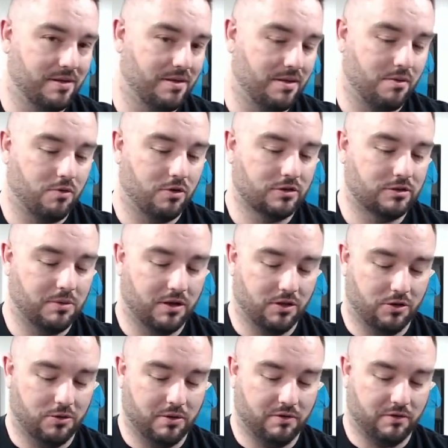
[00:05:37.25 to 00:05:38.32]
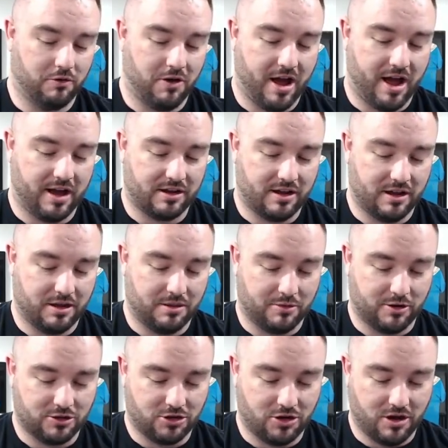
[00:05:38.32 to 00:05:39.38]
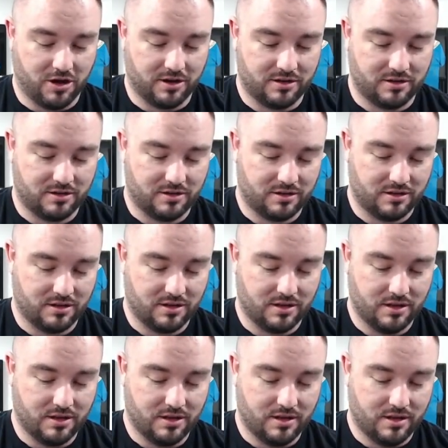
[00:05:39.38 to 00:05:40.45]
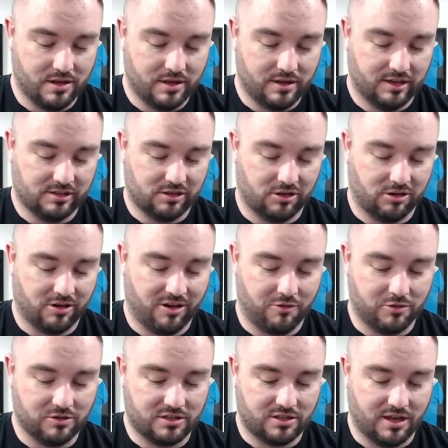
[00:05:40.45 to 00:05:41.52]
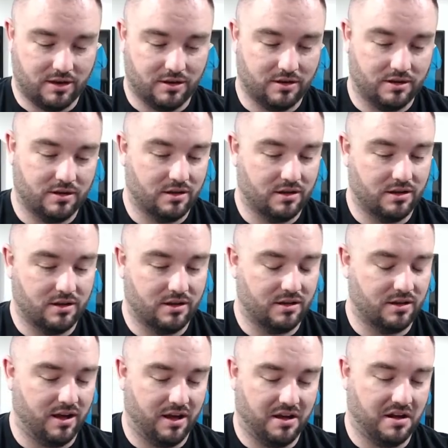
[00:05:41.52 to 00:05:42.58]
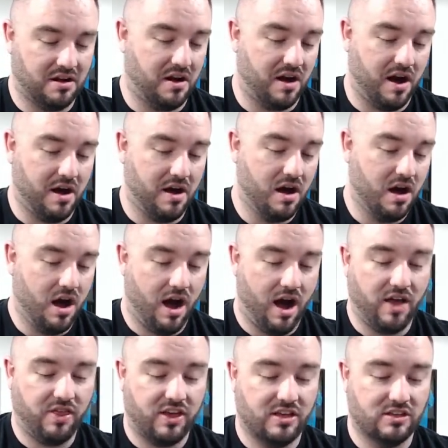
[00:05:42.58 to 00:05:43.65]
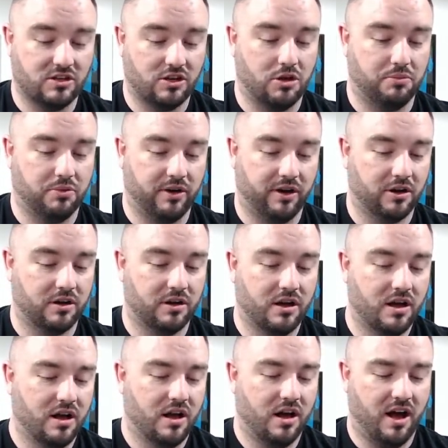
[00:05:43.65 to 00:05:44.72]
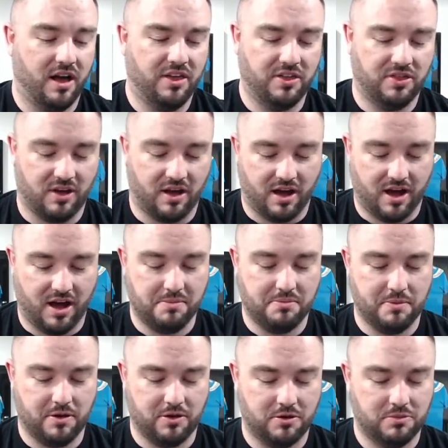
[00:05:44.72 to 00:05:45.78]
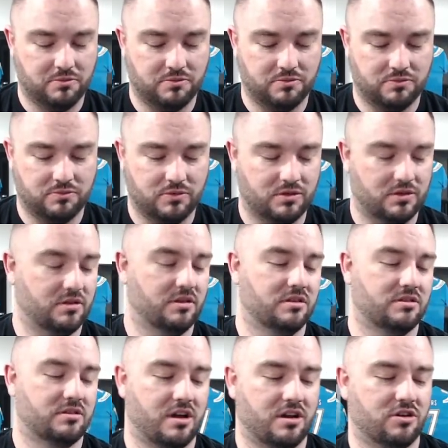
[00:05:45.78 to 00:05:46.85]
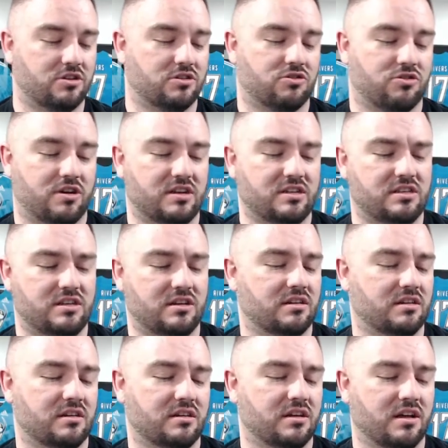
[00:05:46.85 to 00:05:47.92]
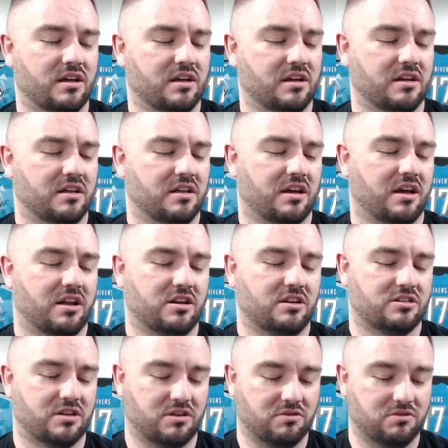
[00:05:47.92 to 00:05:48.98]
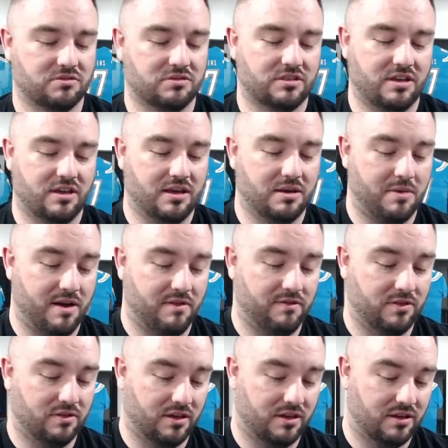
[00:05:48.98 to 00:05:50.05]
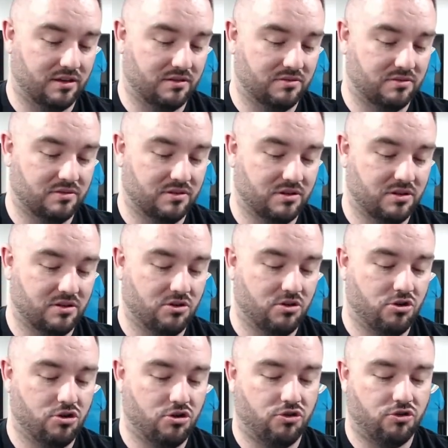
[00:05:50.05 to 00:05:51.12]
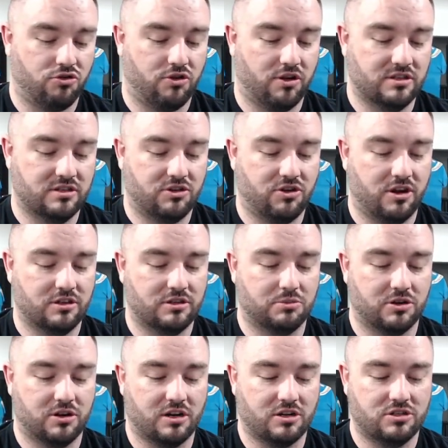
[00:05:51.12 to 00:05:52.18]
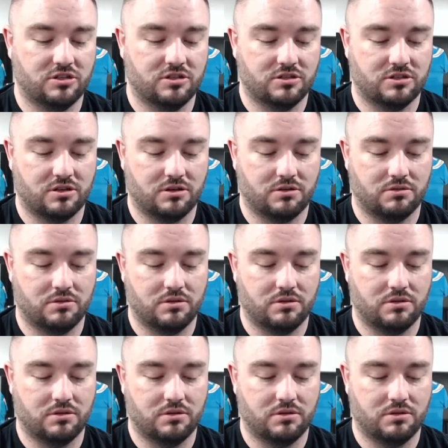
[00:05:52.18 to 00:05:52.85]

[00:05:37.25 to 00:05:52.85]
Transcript: wants to be a little bit of a rat, kind of like Marchand. Gets under everyone's skin. I, I think he's a good player. I think the hype about him is kind of just crazy. I just I don't see him having like crazy crazy production. So